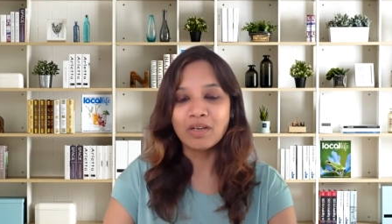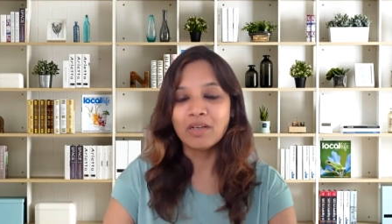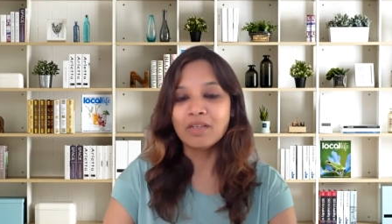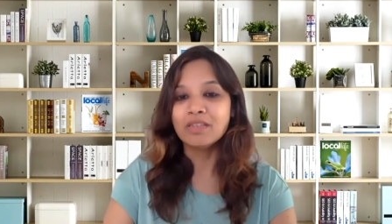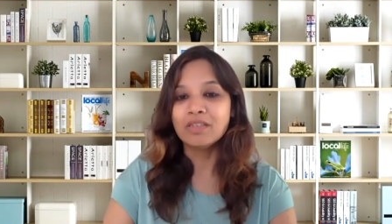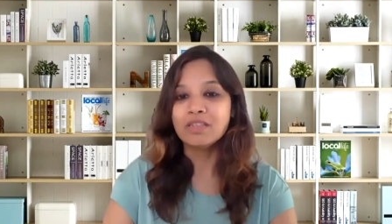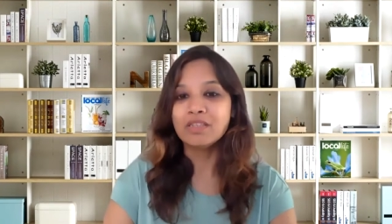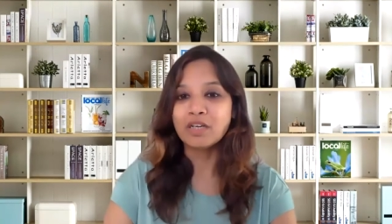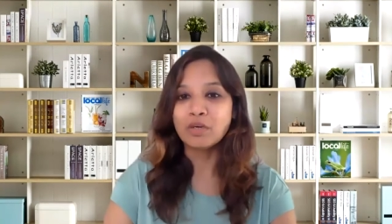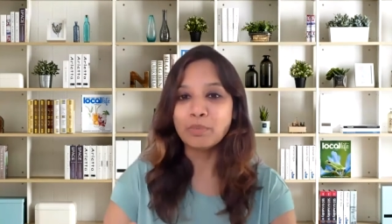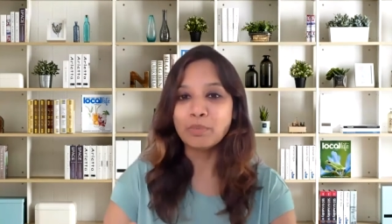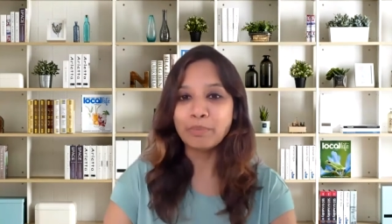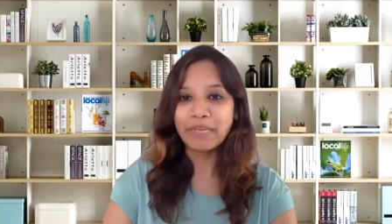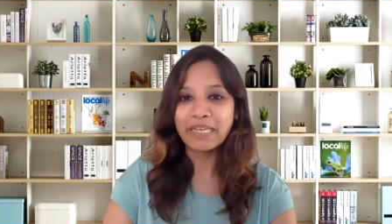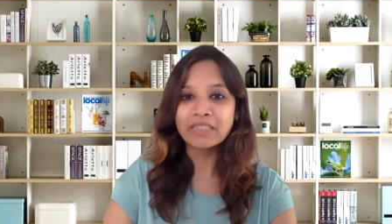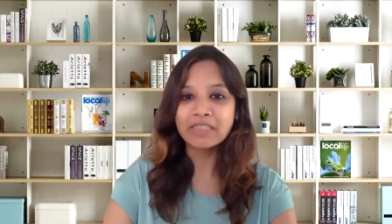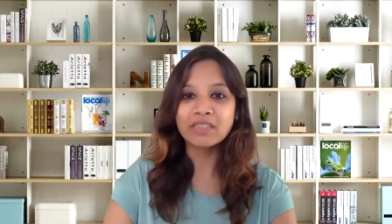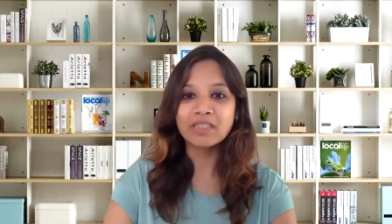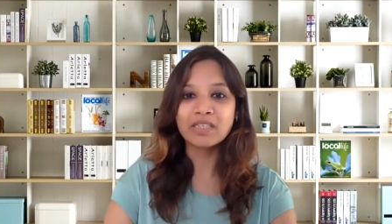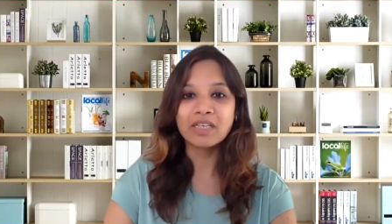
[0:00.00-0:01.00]
the
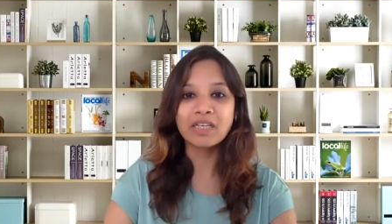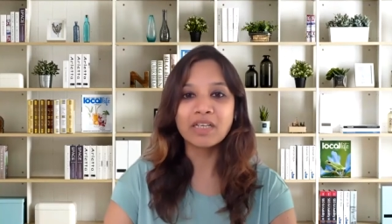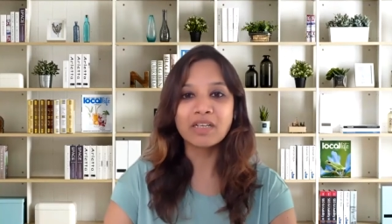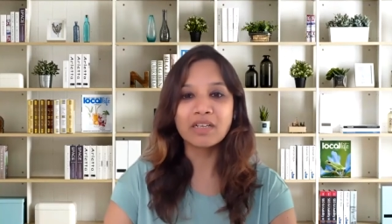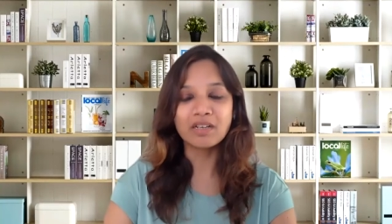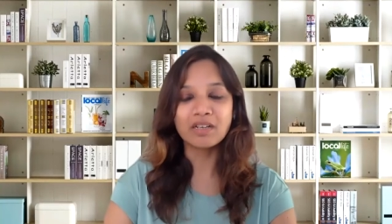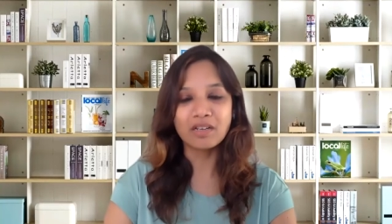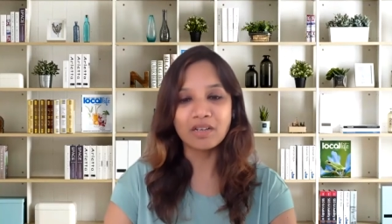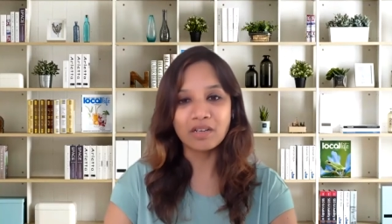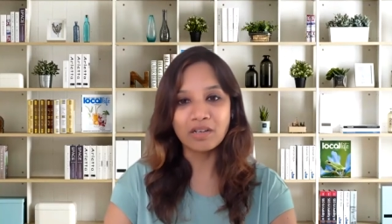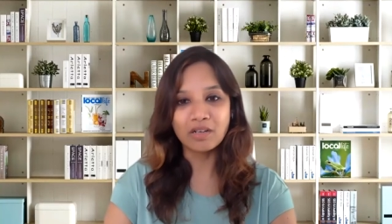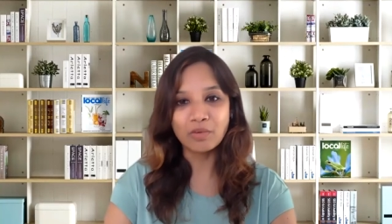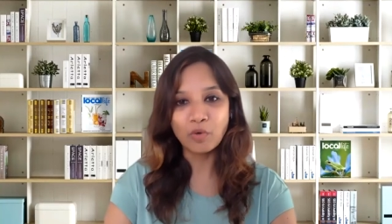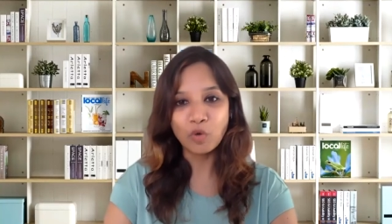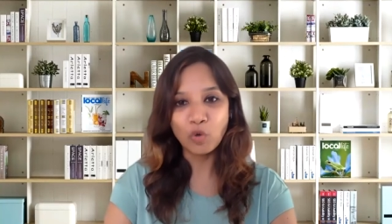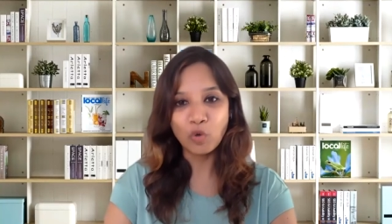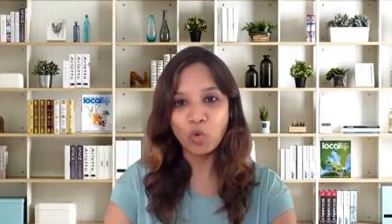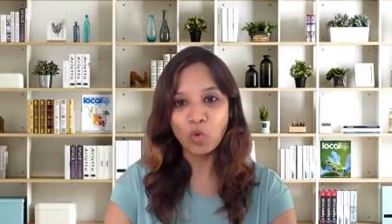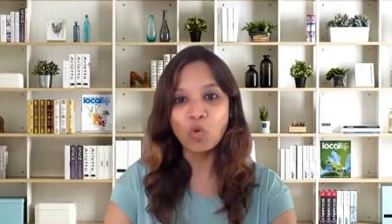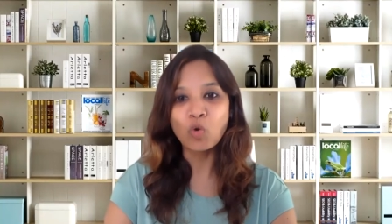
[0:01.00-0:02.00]
basic
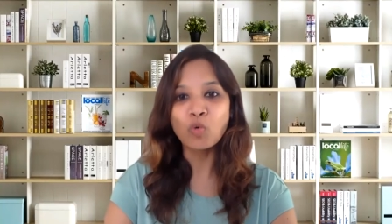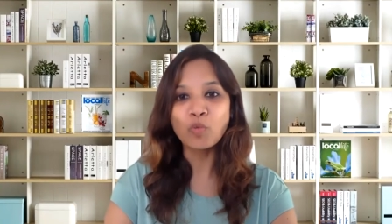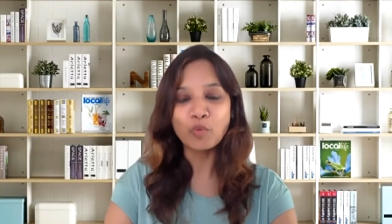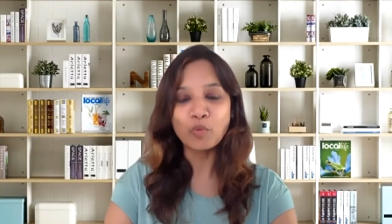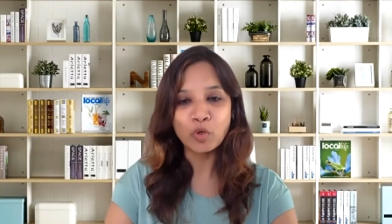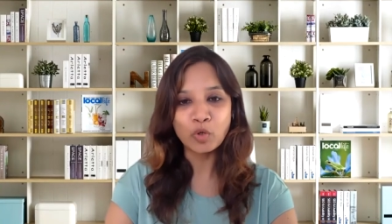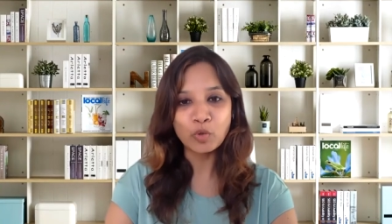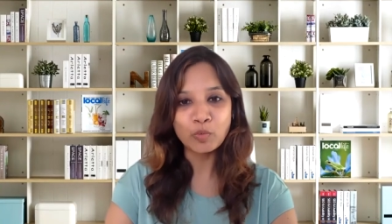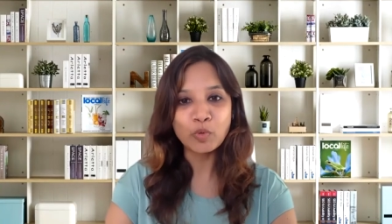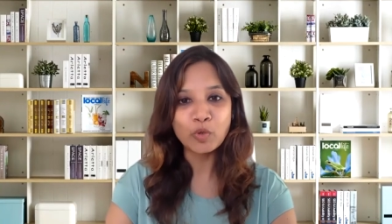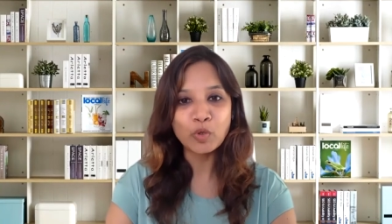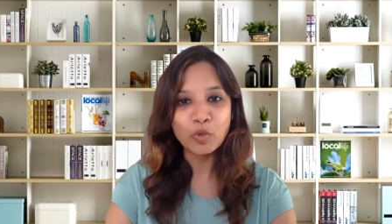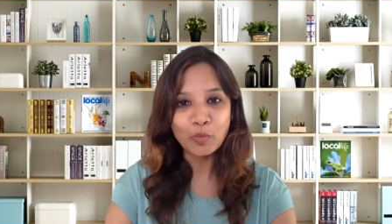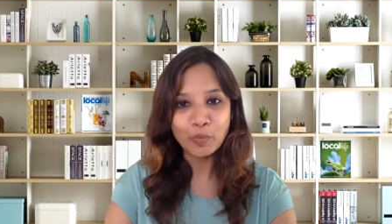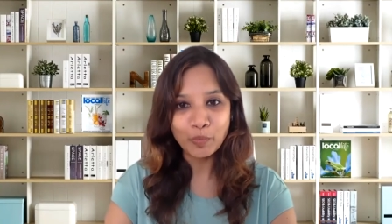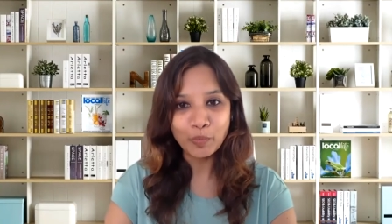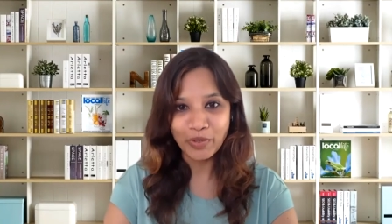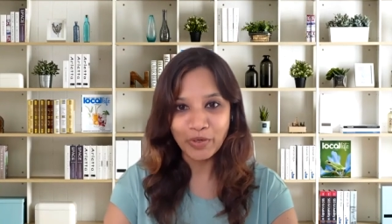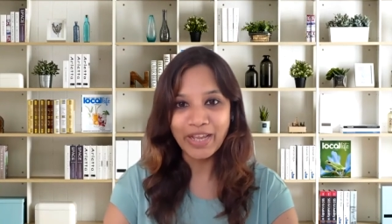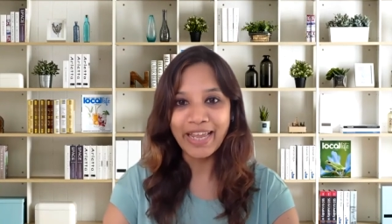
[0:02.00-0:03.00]

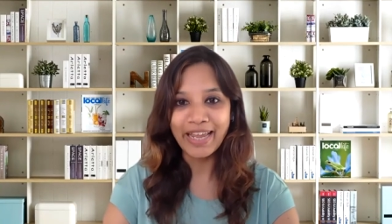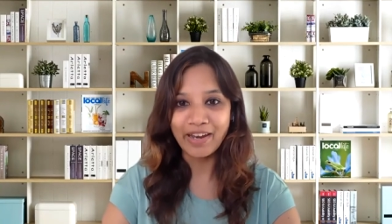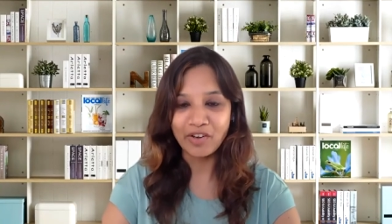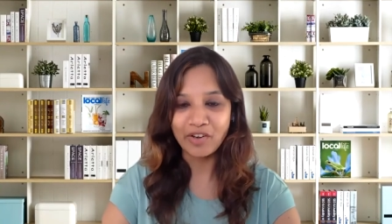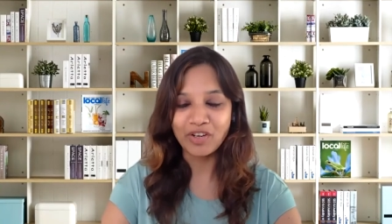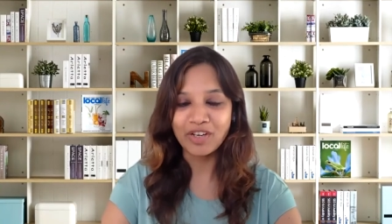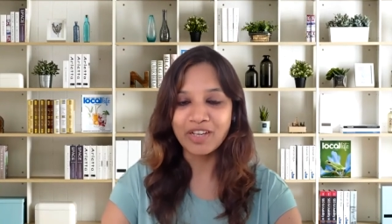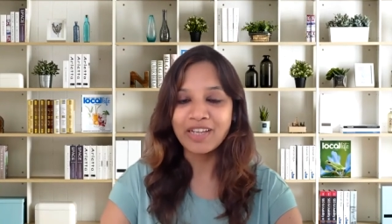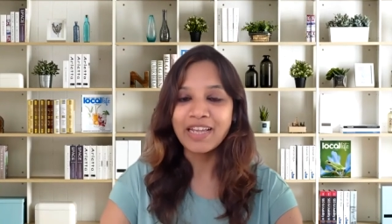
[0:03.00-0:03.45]
Ho'oponopono prayer,